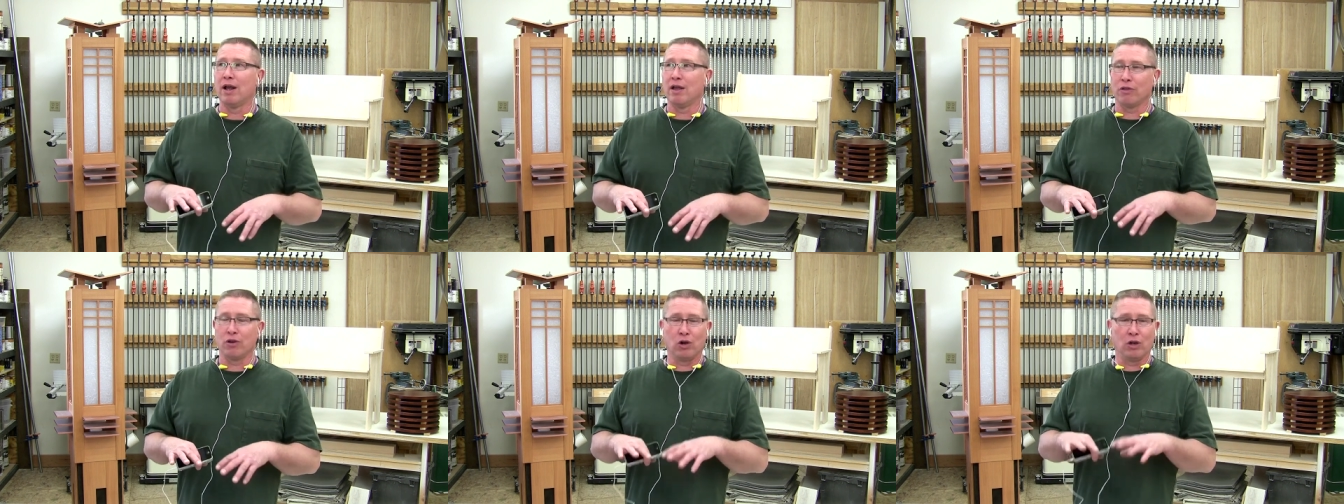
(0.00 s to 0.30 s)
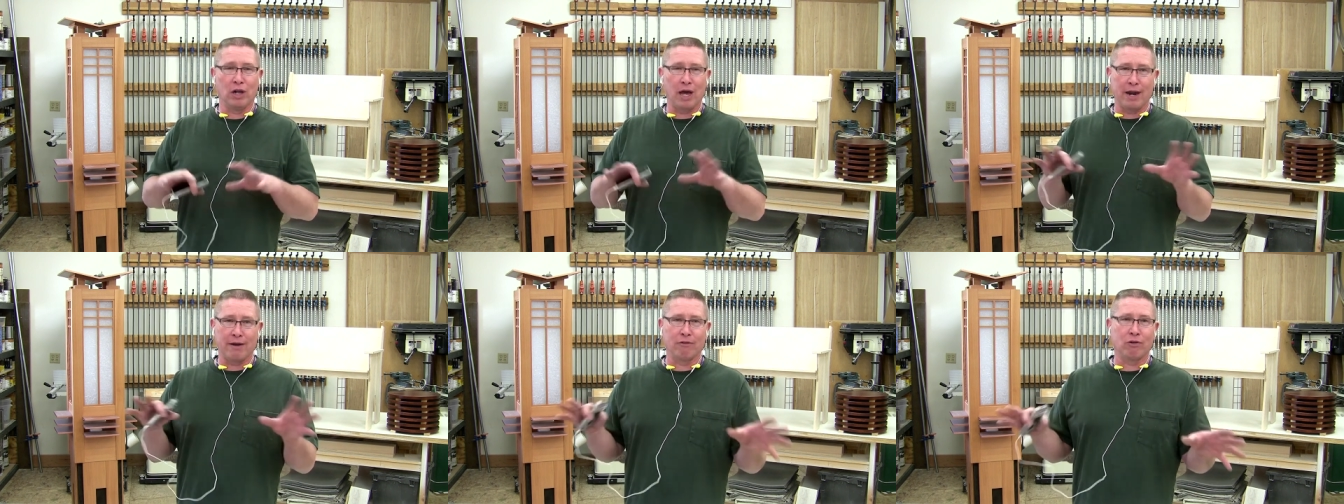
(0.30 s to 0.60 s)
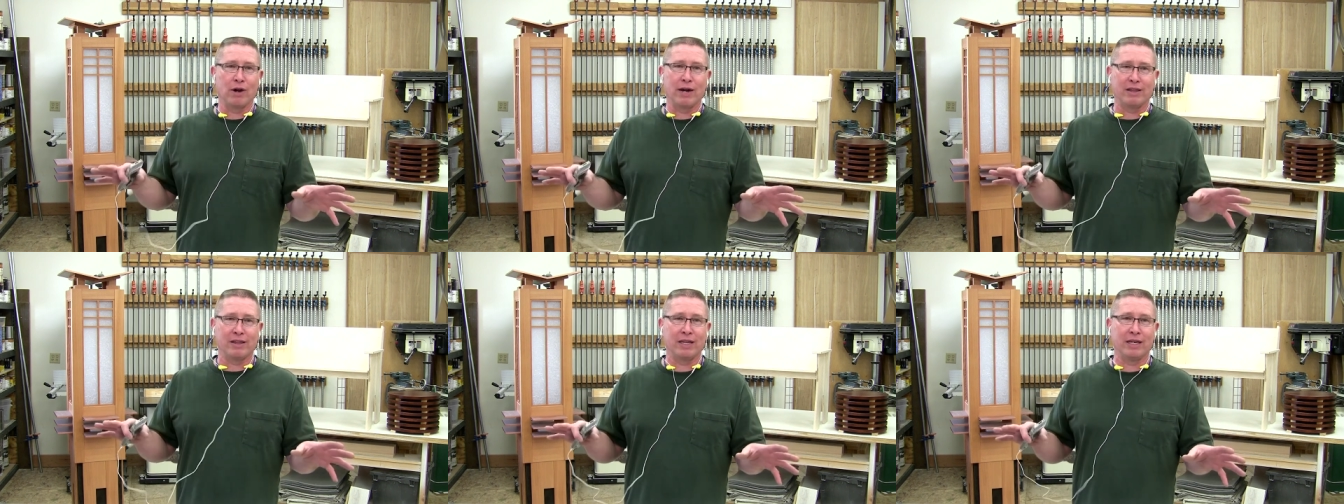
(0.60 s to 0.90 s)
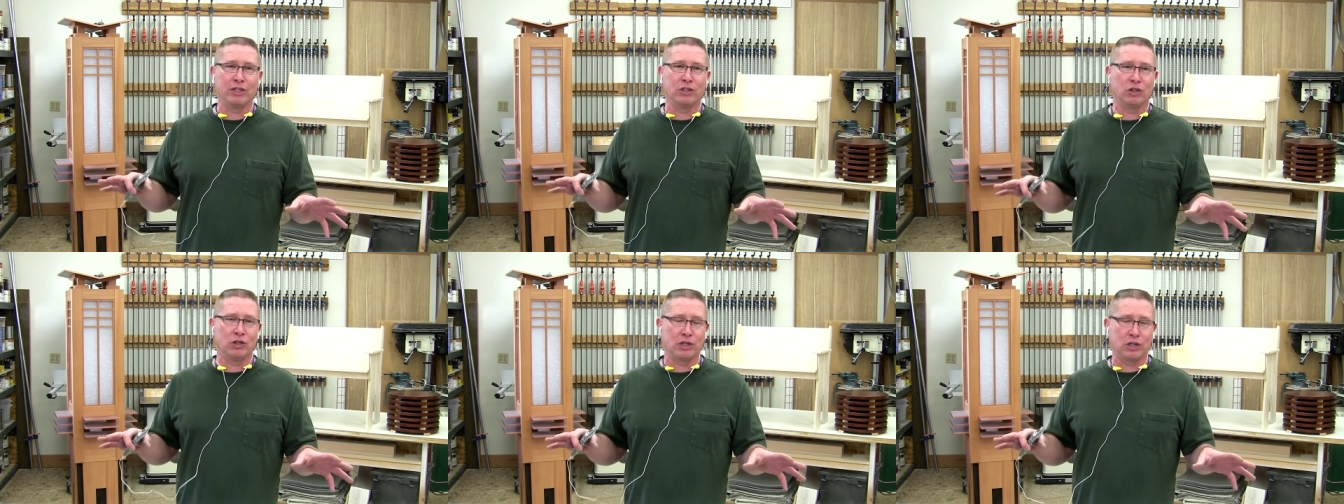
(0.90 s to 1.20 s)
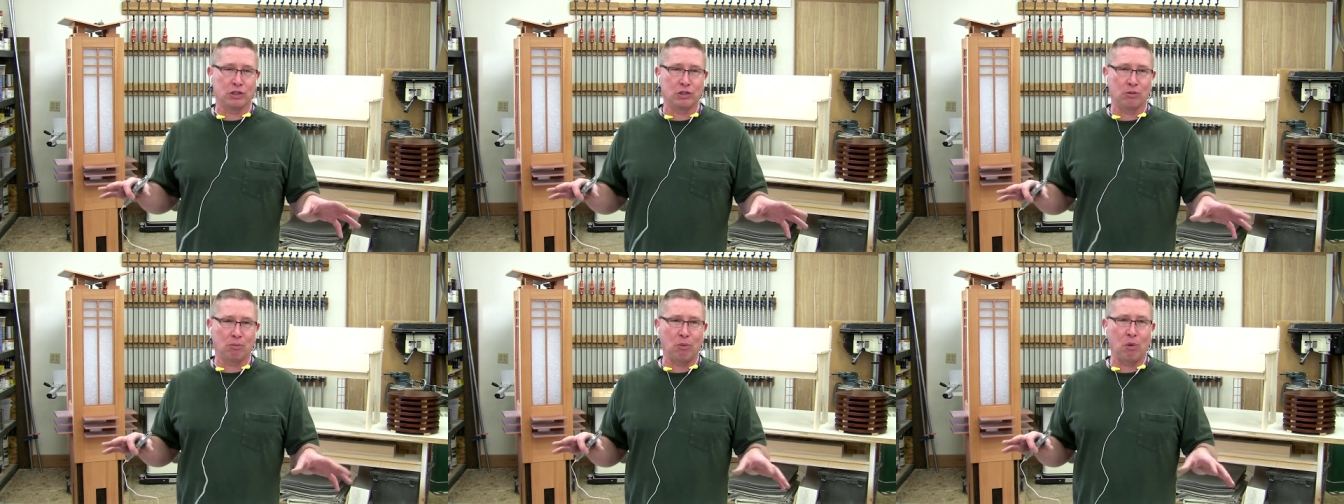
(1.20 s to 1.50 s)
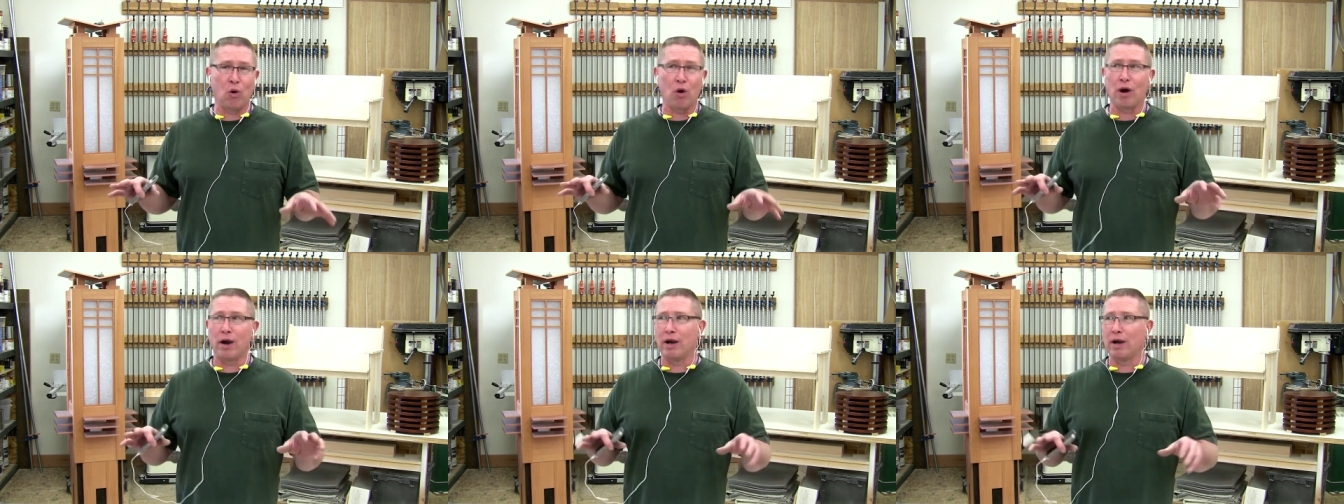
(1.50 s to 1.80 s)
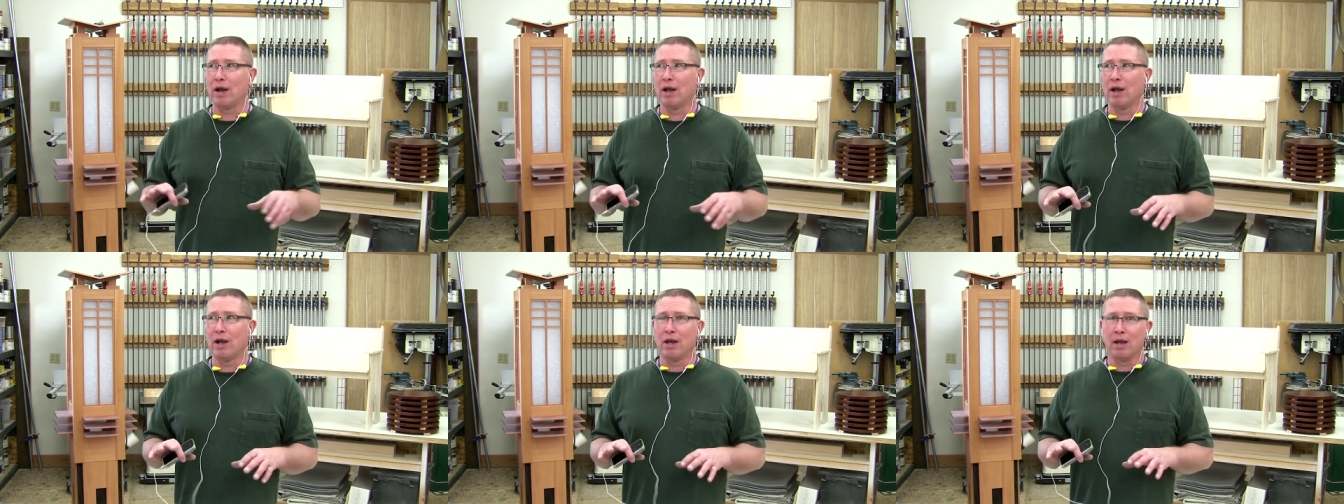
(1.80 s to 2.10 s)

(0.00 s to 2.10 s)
There are a lot of great things you can support